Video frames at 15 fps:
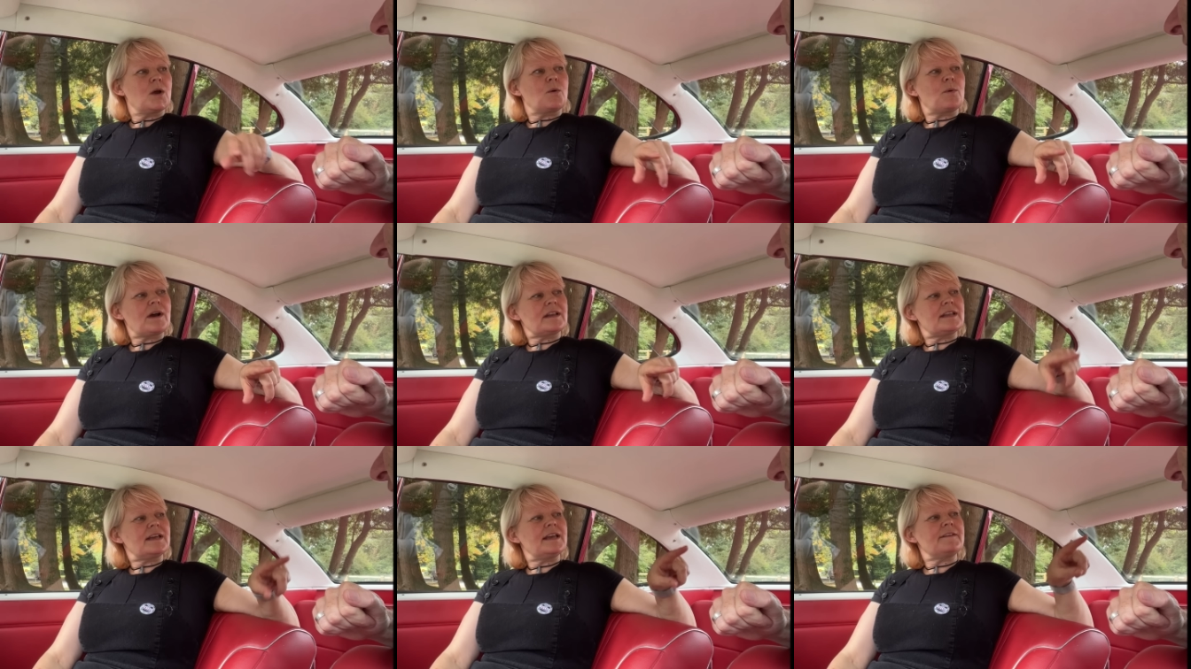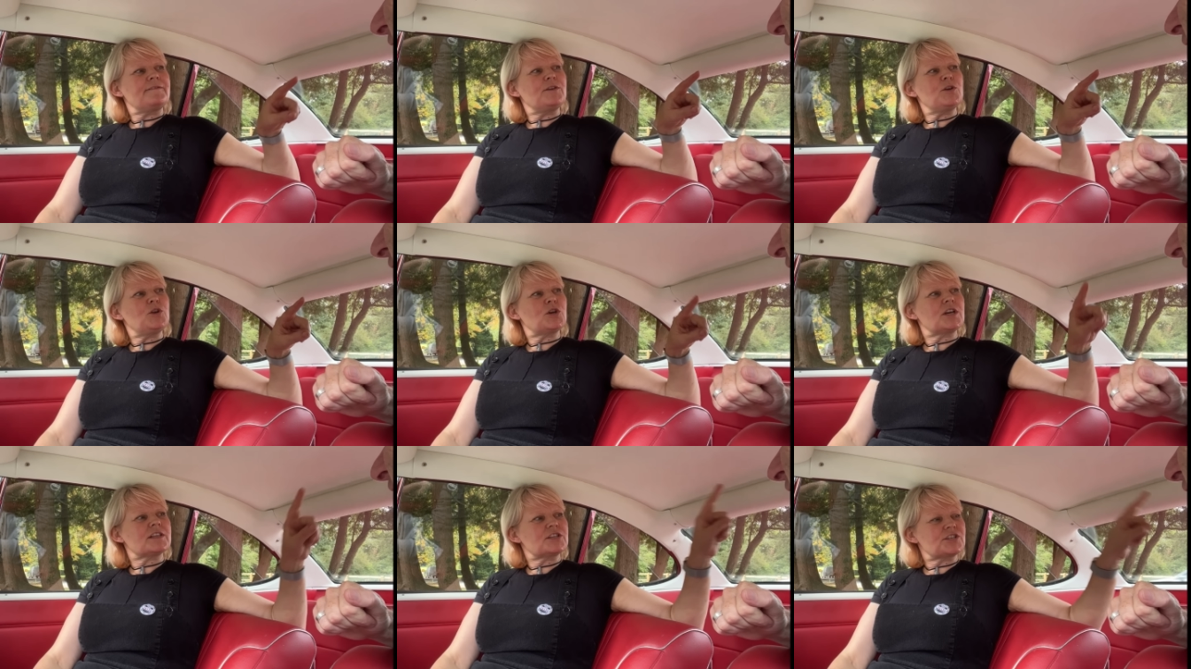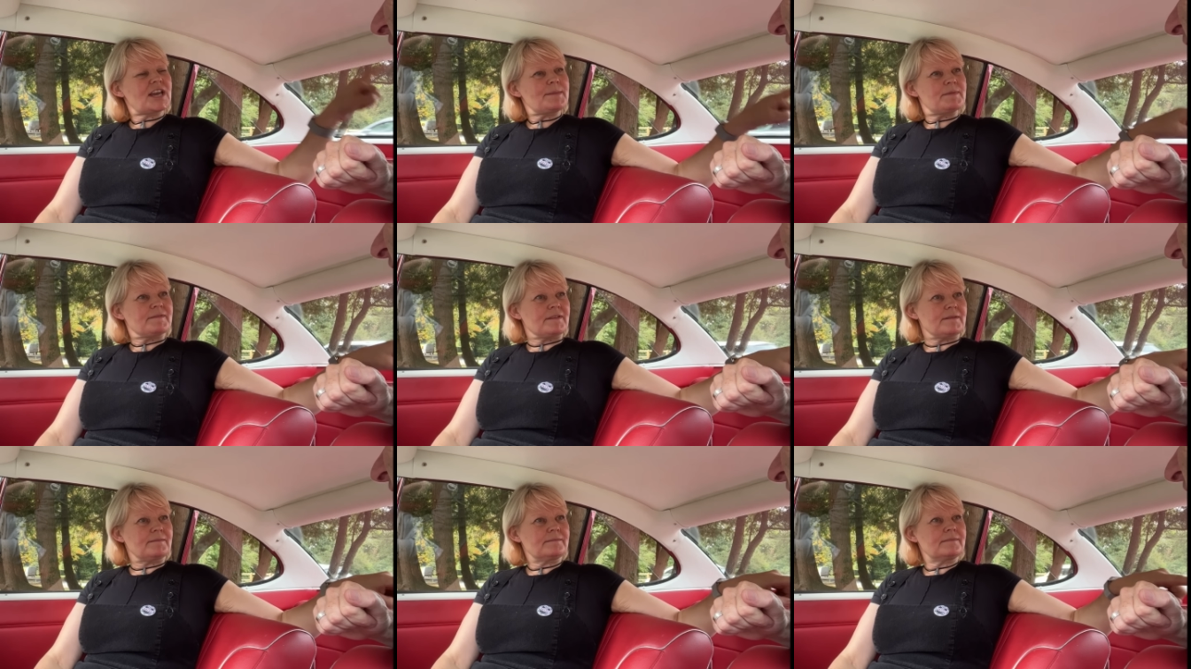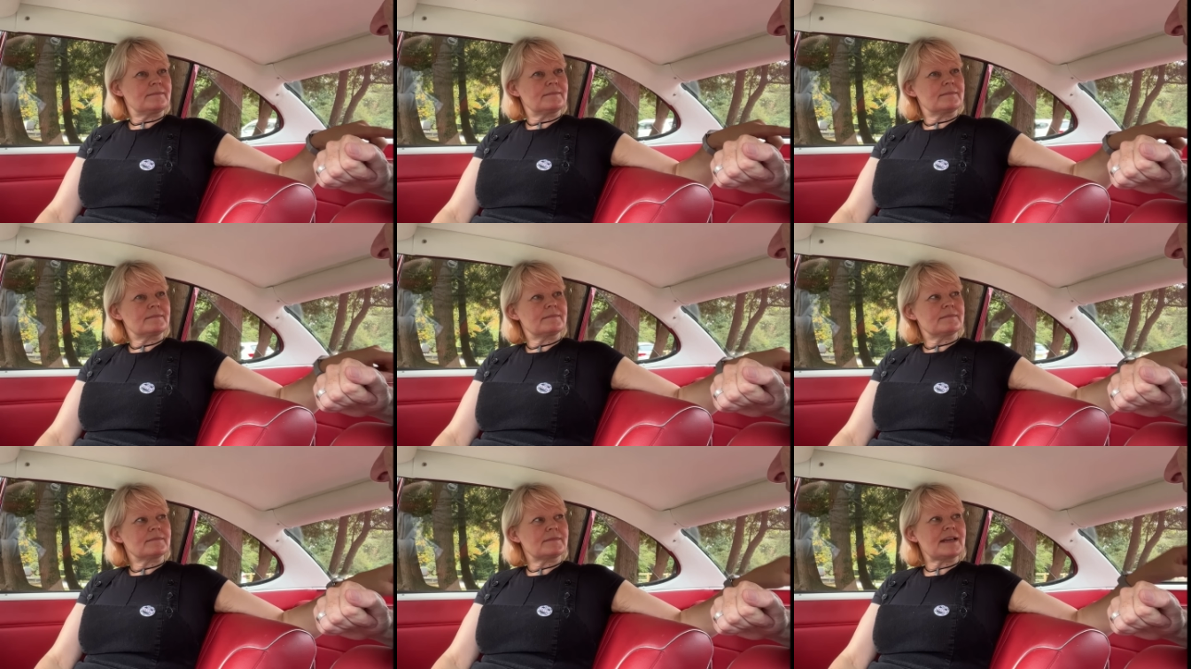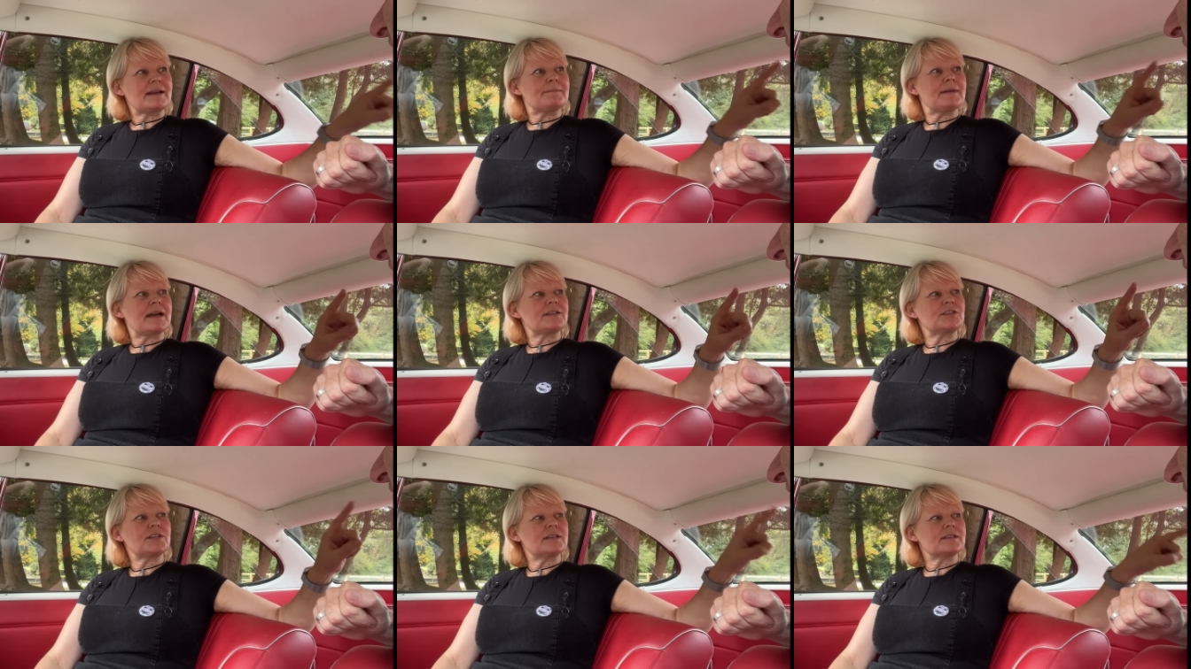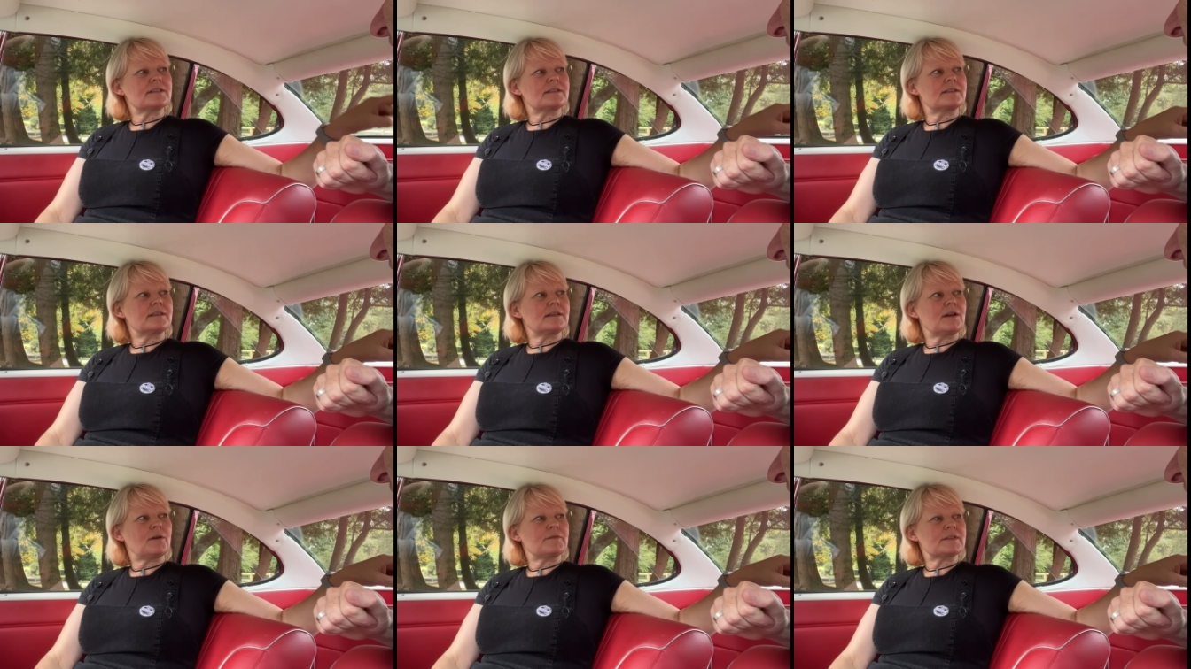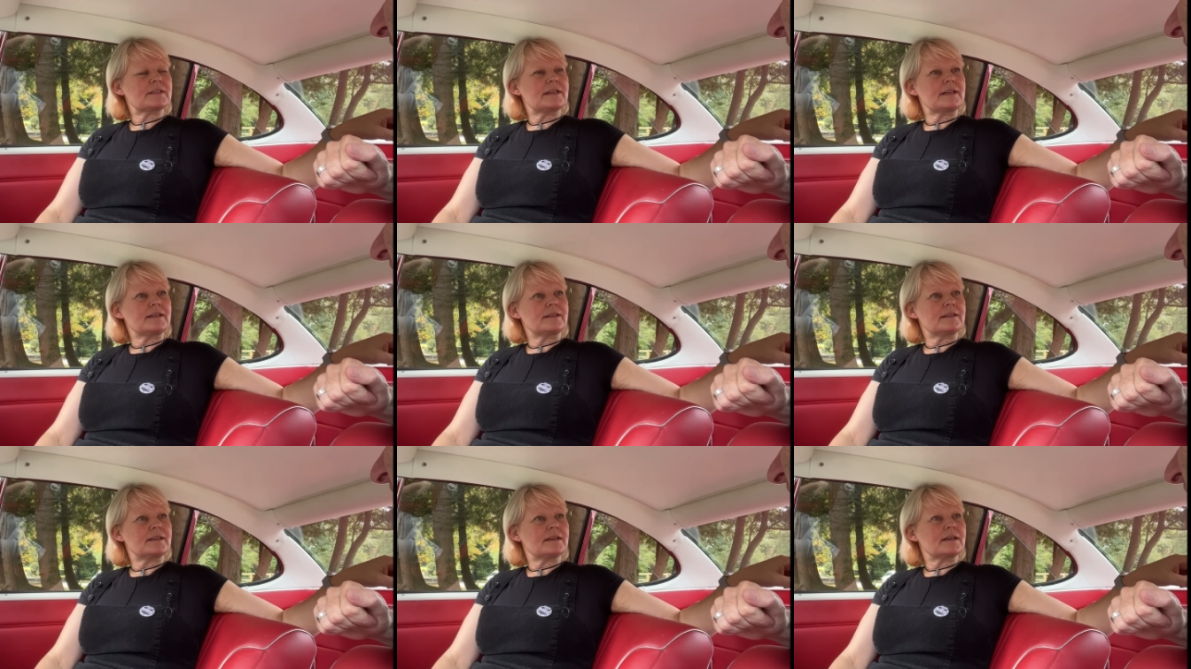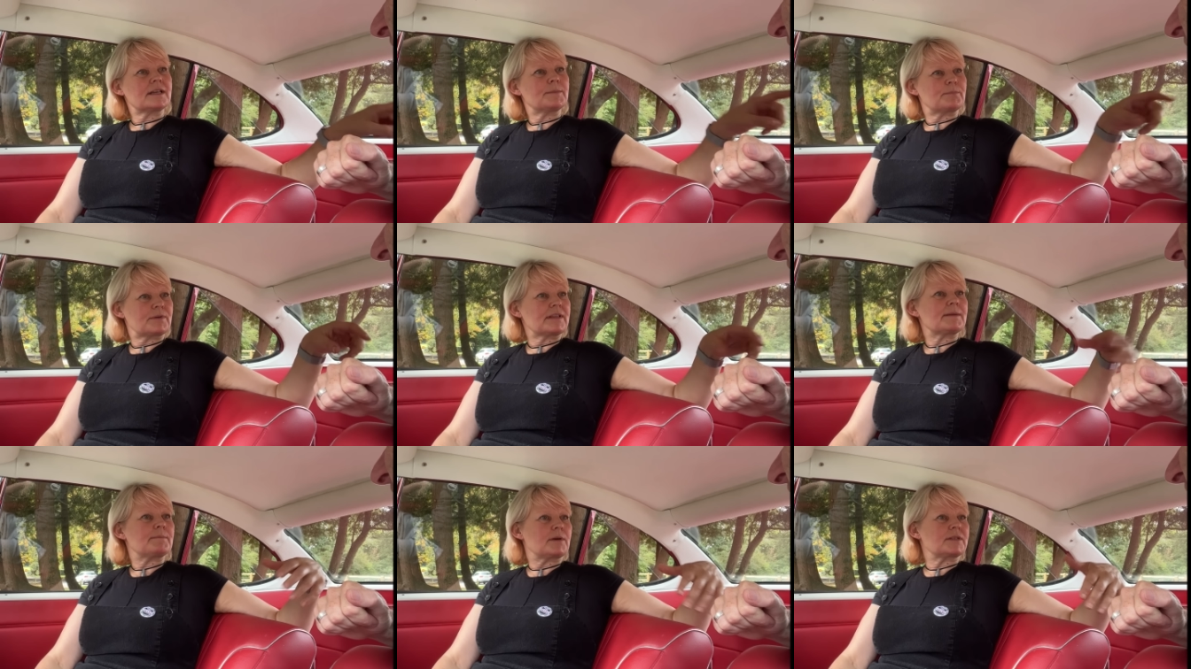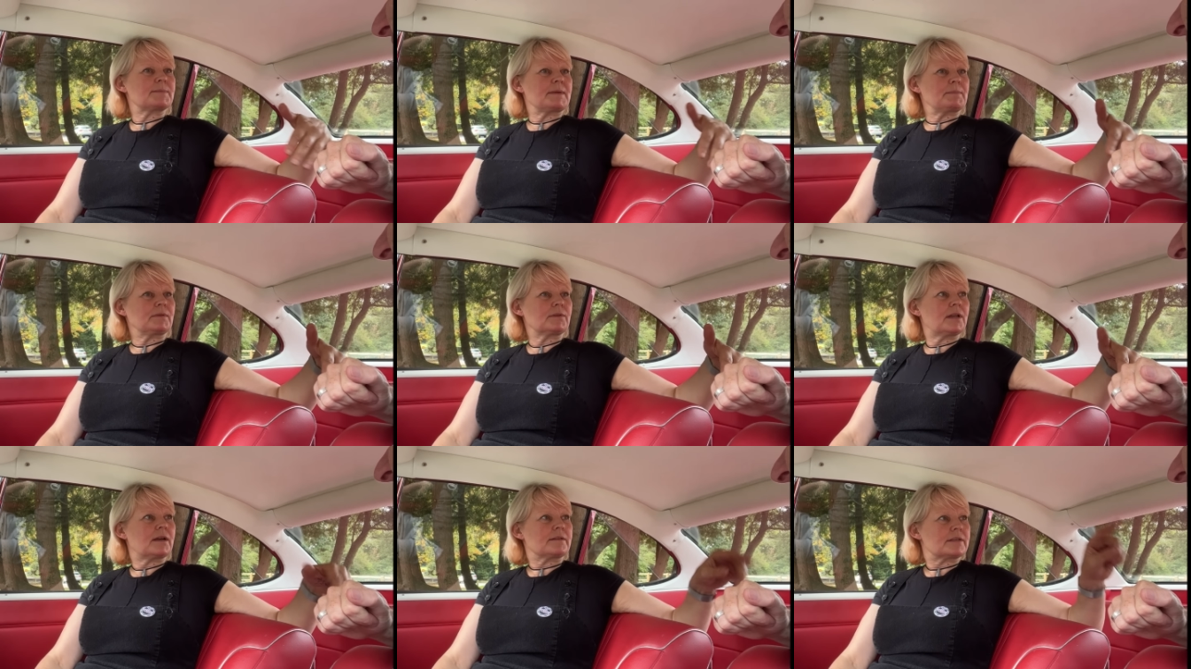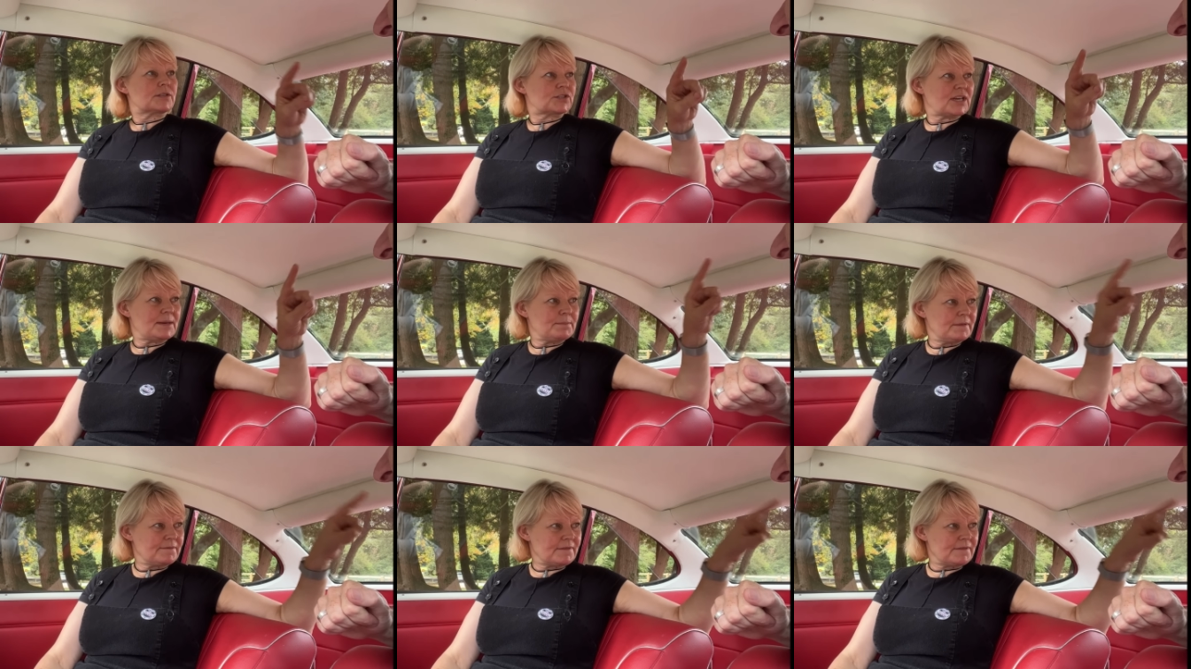Well, if you look at the shape of them, yeah, that matches the obviously the Capri that most people know, the yeah. shape of